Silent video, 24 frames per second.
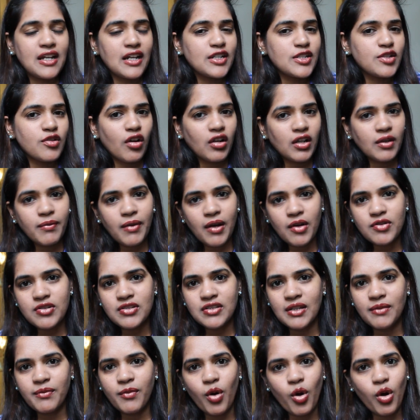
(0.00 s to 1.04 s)
I talk
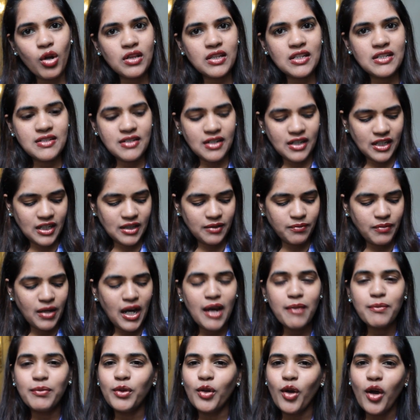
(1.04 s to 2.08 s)
about them all the time.
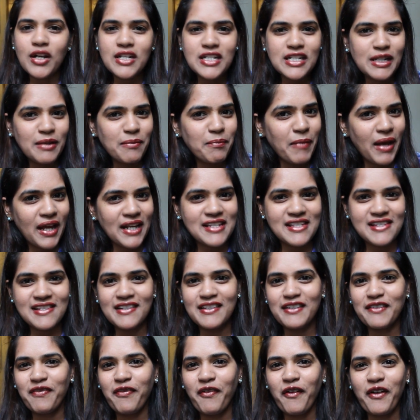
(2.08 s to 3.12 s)
I'm not an
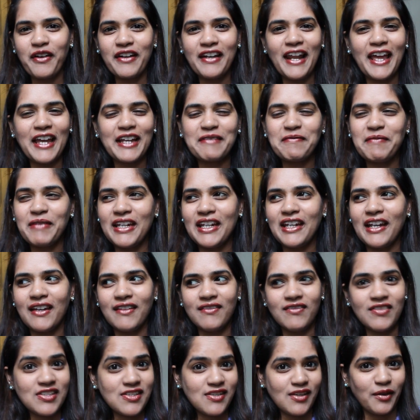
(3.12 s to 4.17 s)
ambassador for Lakme. I
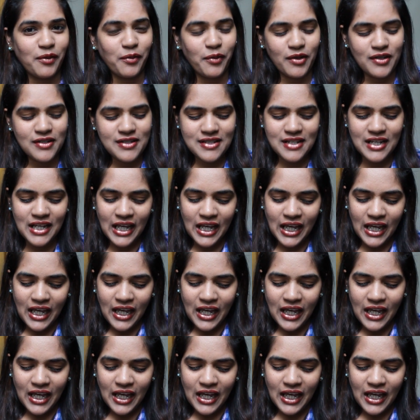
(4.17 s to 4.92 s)
wish I was.